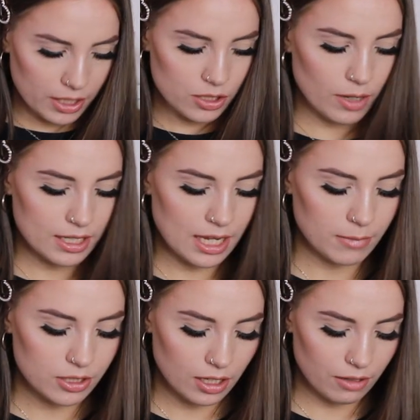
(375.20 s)
into words how
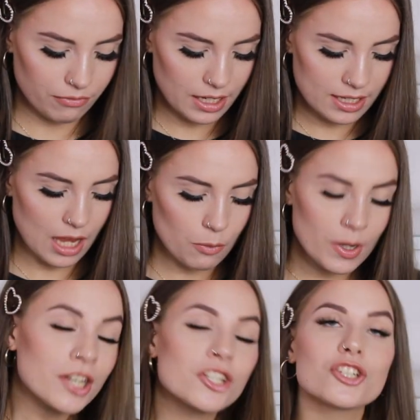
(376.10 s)
much I love this. I
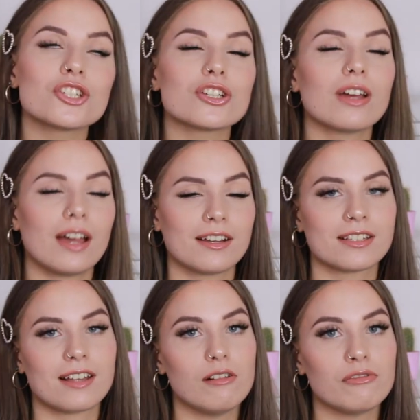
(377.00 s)
wish I could
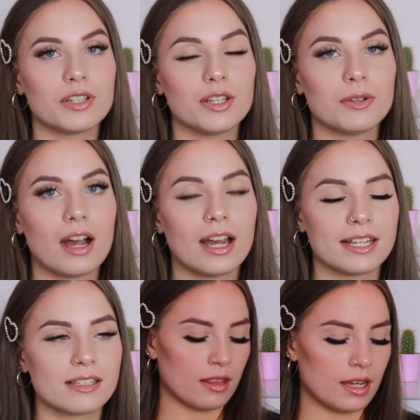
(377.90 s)
style it for you
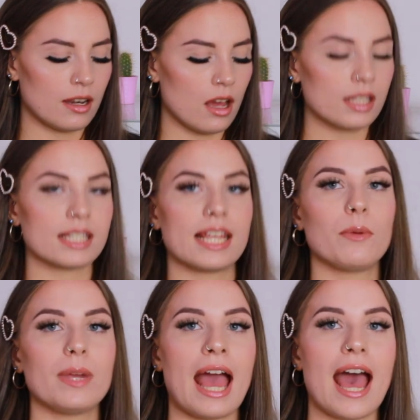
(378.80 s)
guys. And then
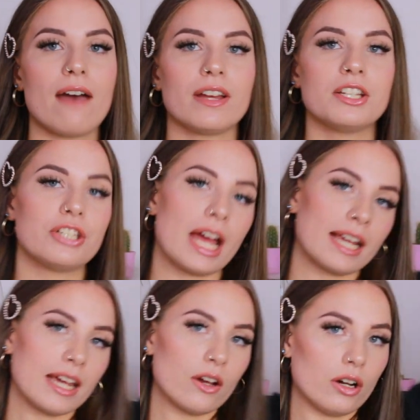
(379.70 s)
lastly we have a
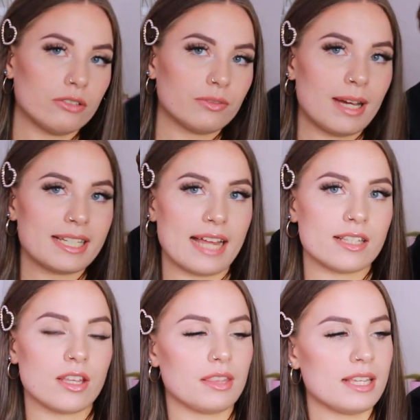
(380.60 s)
jacket of my
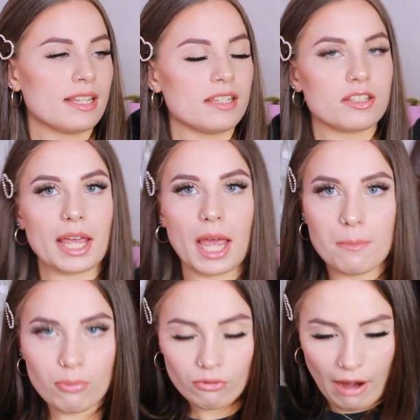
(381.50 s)
dad. So this is like
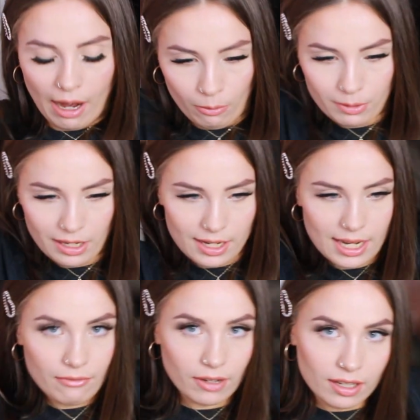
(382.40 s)
a brown
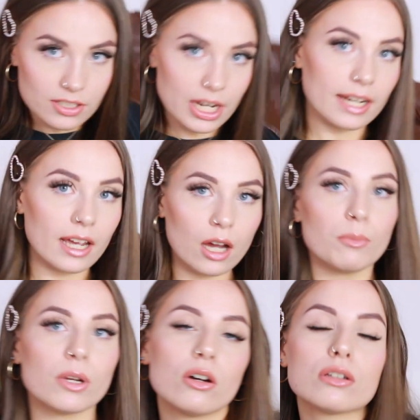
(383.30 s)
leather jacket. I'll
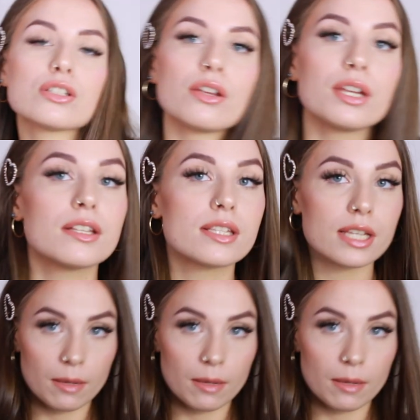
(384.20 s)
put it on so you can see